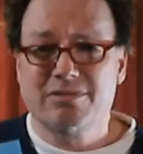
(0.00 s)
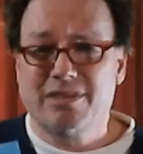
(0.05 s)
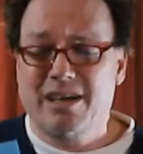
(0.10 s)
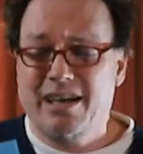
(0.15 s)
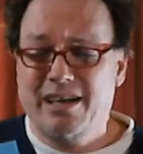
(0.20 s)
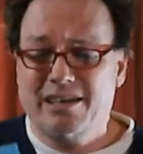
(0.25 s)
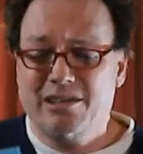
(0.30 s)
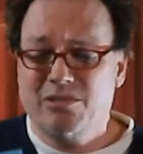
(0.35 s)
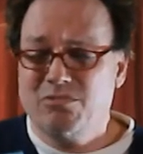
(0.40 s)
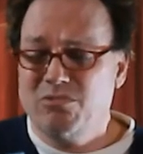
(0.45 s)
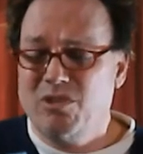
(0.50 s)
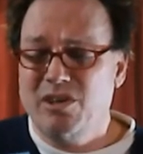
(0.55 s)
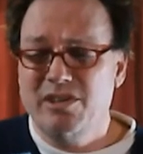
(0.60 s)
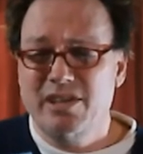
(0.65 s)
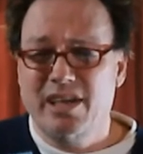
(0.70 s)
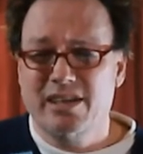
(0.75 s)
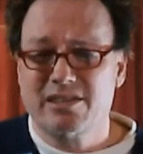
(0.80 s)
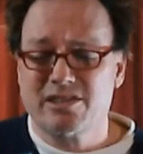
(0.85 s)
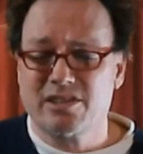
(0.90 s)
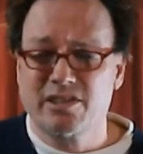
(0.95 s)
I can run
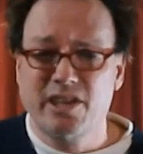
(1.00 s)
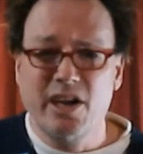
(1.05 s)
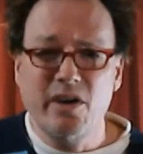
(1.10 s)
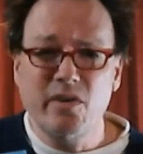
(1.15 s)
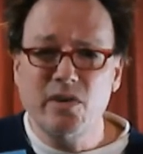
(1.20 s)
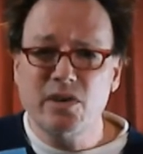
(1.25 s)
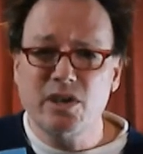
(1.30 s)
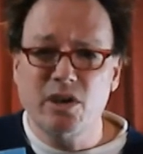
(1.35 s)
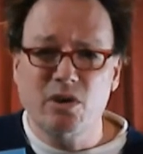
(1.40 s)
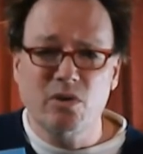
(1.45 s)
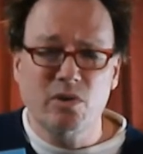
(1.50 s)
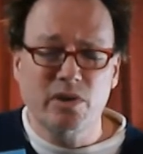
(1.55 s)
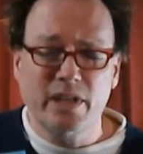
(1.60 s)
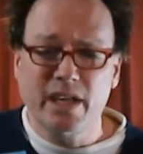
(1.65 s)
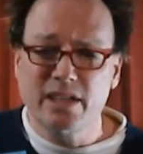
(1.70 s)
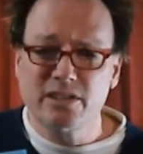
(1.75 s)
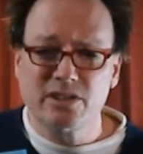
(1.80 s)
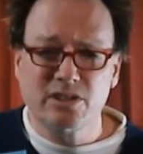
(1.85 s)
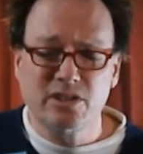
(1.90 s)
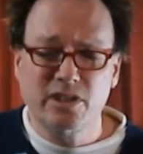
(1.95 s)
that scenario, and
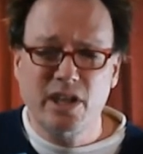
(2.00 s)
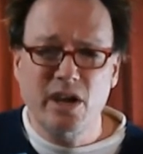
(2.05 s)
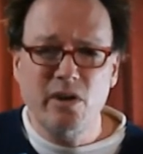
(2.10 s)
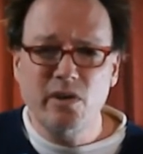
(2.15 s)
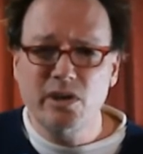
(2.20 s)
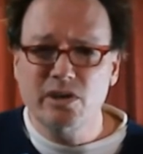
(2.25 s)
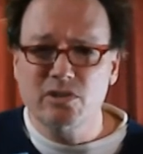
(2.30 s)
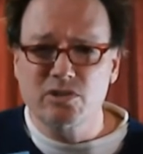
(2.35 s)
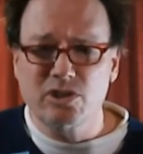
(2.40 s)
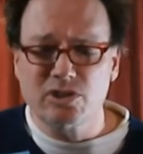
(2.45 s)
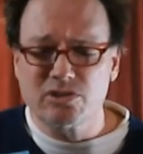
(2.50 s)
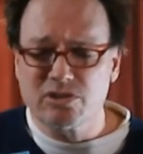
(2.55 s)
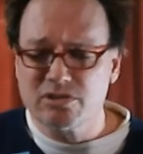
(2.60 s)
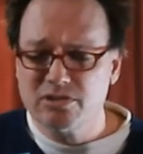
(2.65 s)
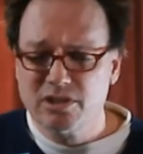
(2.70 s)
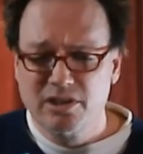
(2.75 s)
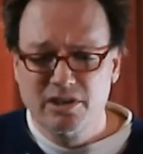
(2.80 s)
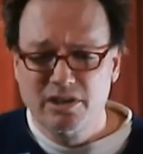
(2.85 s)
that scenario just,